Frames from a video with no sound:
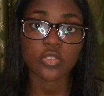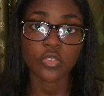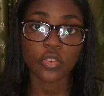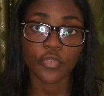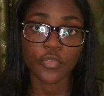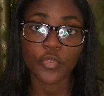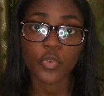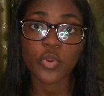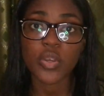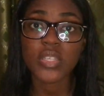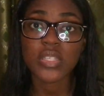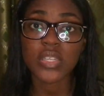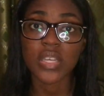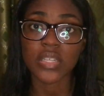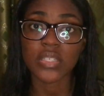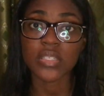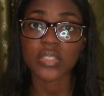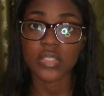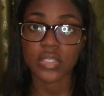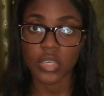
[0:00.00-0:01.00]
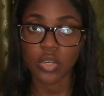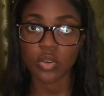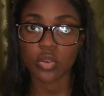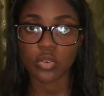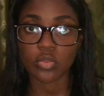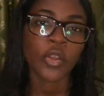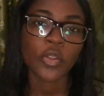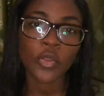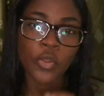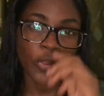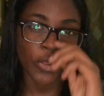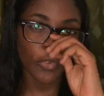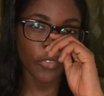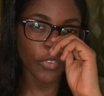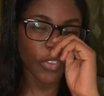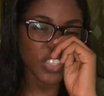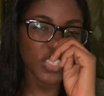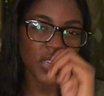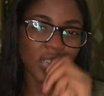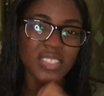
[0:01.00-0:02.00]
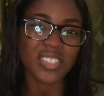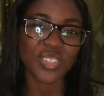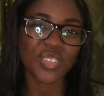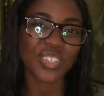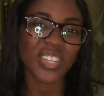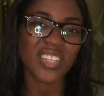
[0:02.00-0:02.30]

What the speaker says: your viewers can tell that it's not